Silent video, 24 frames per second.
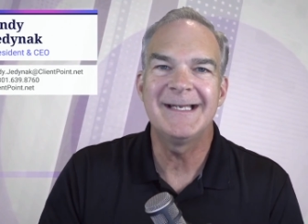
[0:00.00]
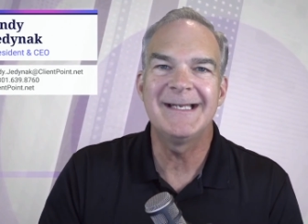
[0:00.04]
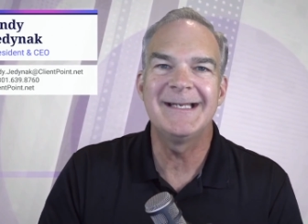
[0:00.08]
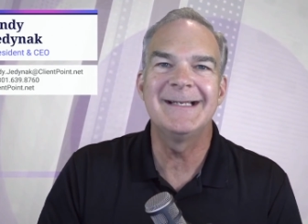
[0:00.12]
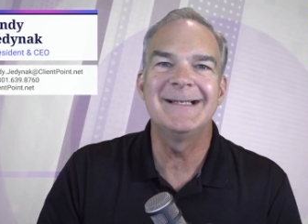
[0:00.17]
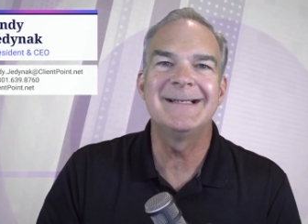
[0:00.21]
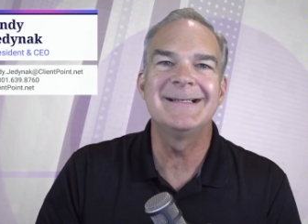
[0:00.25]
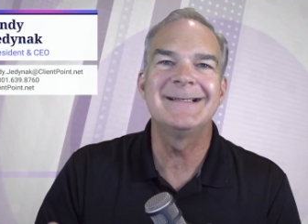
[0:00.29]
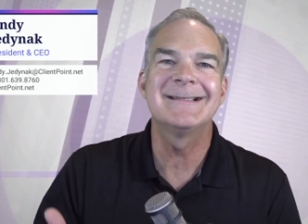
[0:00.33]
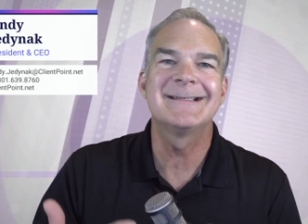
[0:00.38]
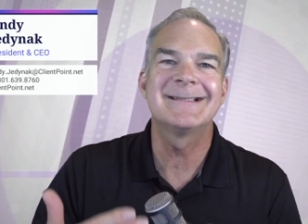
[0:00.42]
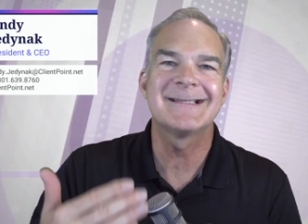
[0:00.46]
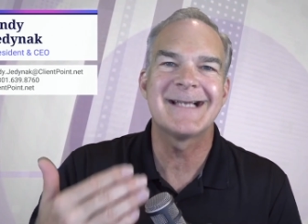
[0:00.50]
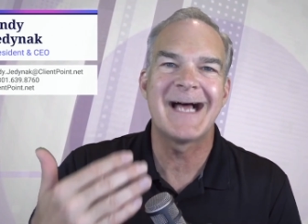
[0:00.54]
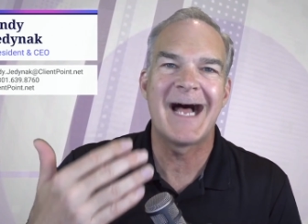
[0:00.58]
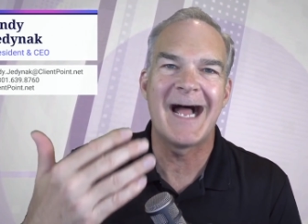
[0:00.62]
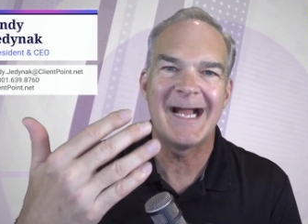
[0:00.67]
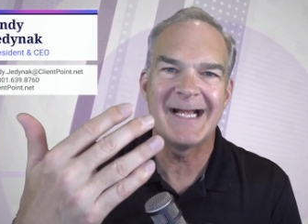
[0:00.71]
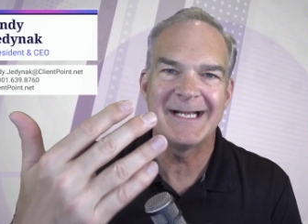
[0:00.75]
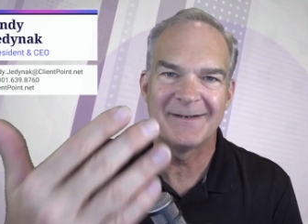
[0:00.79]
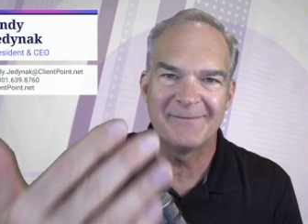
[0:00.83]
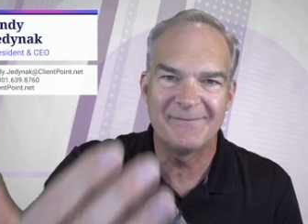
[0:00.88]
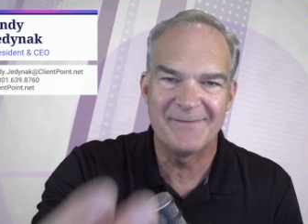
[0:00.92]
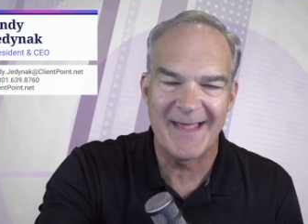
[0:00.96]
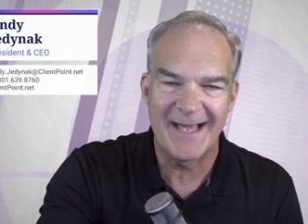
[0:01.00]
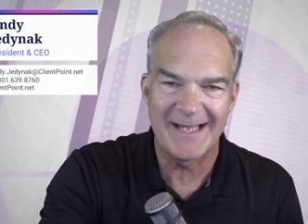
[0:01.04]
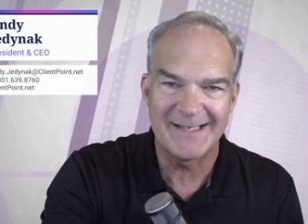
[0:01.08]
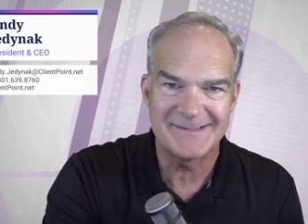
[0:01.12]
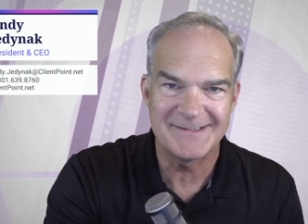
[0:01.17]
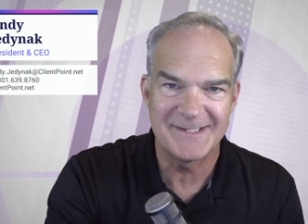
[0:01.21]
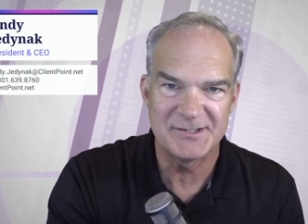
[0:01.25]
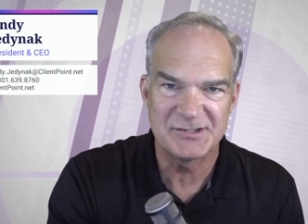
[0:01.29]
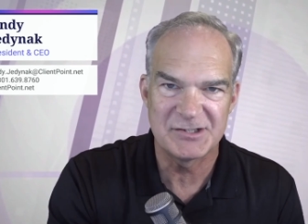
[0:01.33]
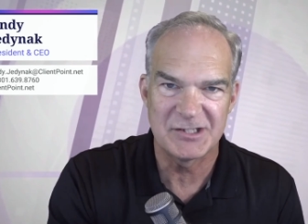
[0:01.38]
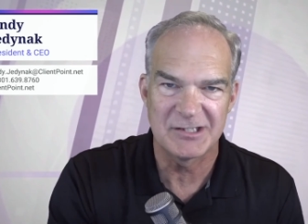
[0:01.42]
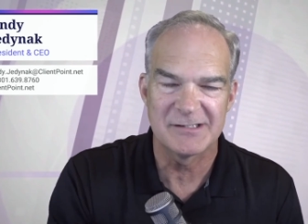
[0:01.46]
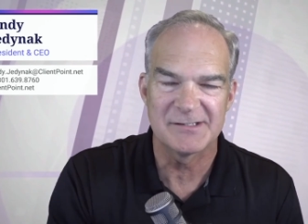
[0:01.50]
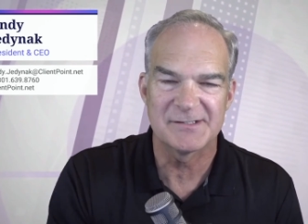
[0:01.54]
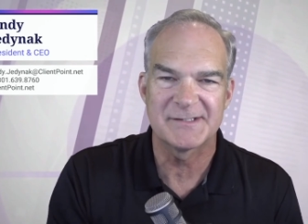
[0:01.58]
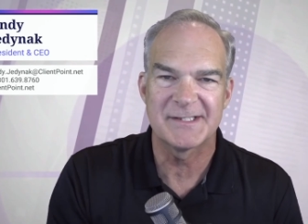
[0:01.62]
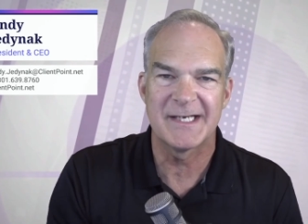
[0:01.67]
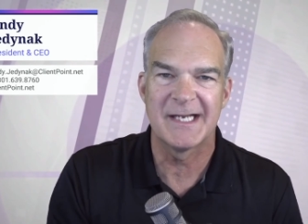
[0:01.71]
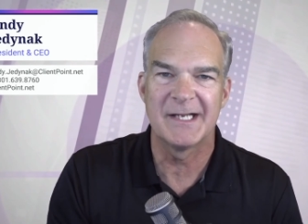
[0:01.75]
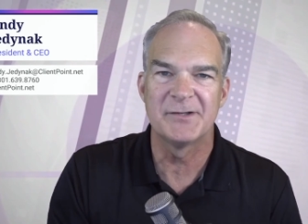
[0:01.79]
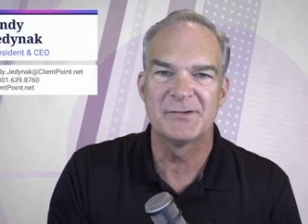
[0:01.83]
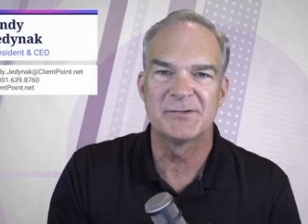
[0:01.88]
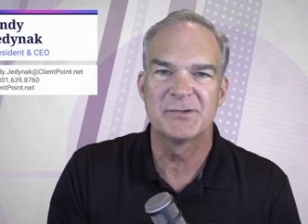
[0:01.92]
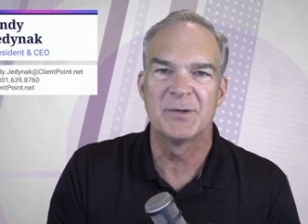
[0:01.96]
inside of that digital
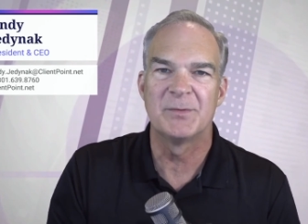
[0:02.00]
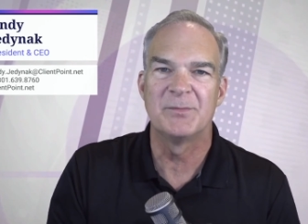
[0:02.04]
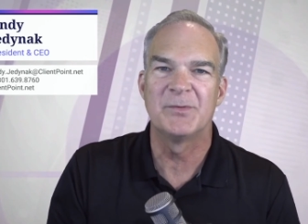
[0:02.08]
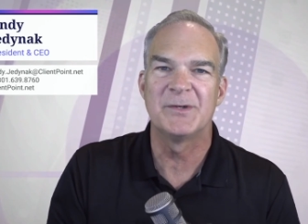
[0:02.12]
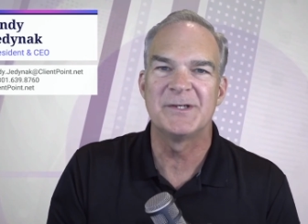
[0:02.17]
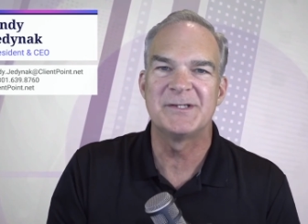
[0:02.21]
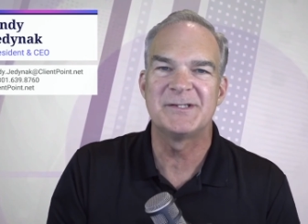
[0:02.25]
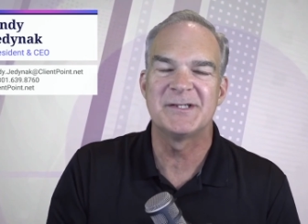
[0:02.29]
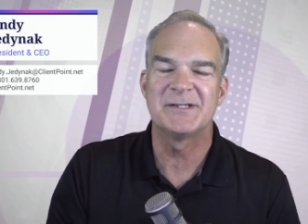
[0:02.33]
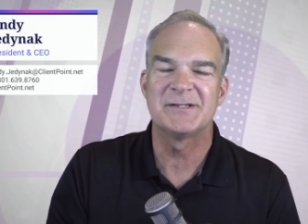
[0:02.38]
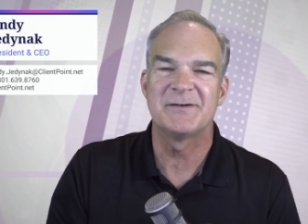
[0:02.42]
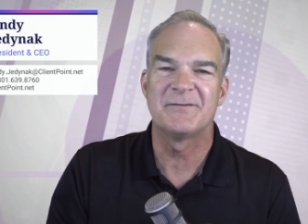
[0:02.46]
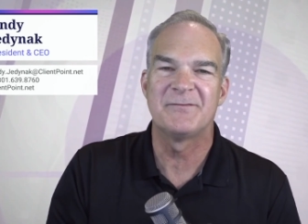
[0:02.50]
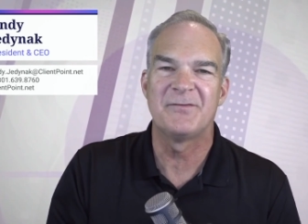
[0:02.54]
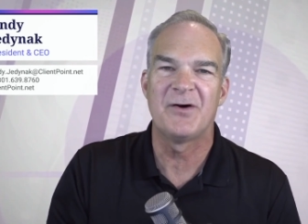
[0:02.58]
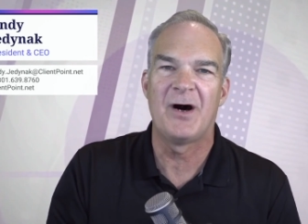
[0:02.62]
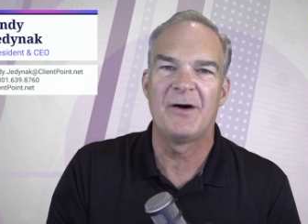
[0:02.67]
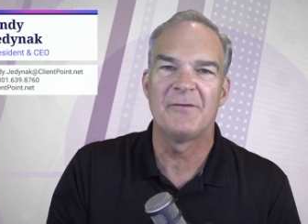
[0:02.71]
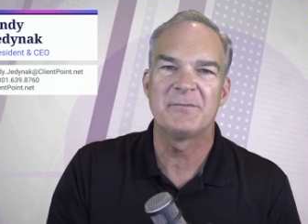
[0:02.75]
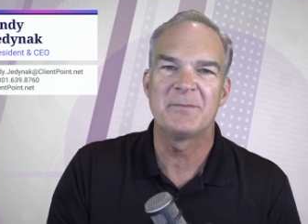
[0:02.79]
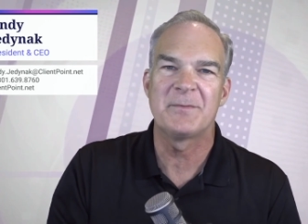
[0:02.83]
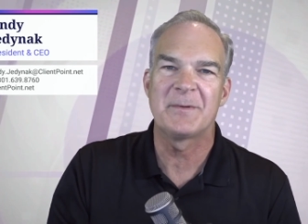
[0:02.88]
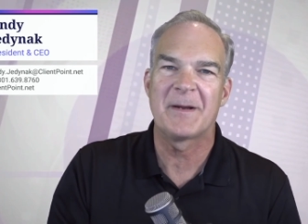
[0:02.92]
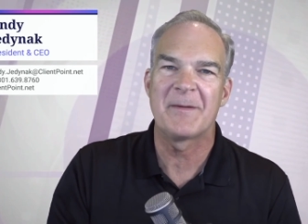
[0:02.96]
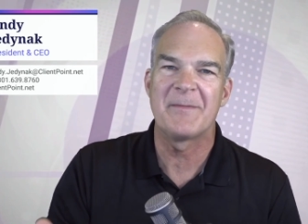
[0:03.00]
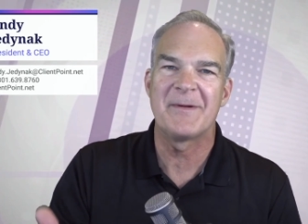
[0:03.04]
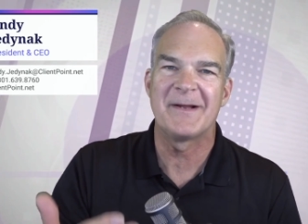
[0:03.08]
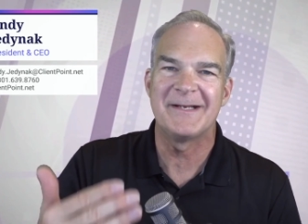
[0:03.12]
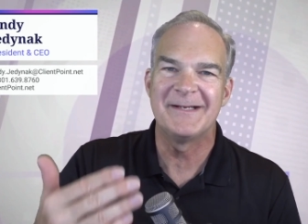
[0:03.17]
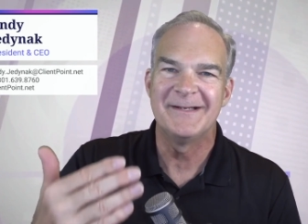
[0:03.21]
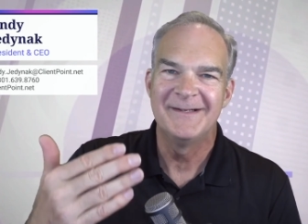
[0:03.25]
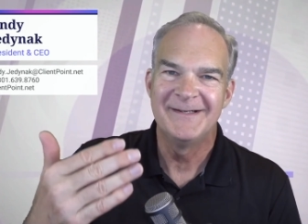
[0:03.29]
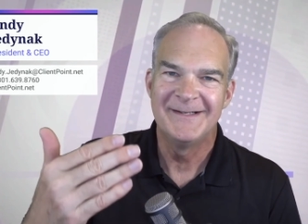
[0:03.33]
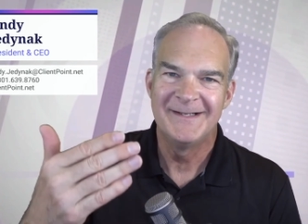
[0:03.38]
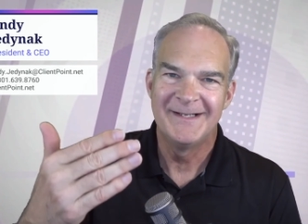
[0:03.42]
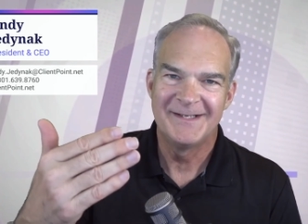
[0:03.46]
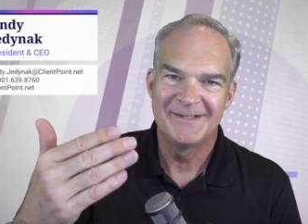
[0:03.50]
sales room, which has evolved to become a